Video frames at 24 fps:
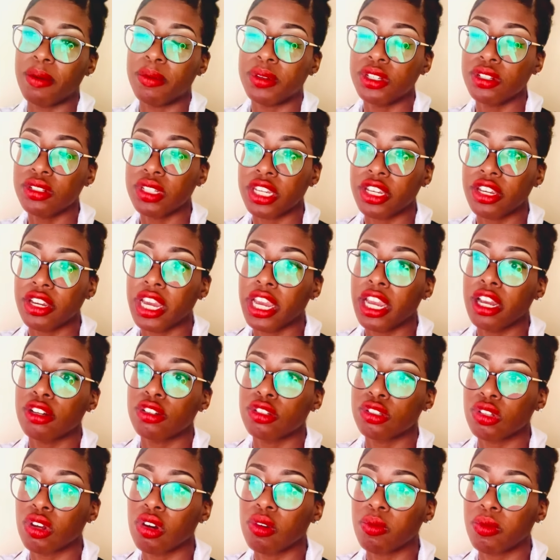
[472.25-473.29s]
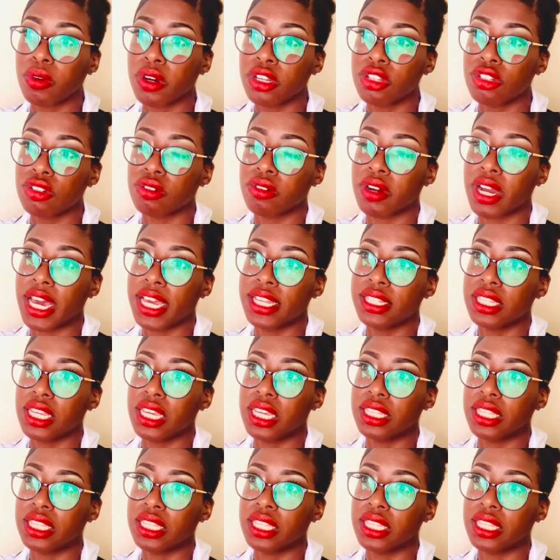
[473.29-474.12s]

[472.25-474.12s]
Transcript: She was like, your hair is so moisturized.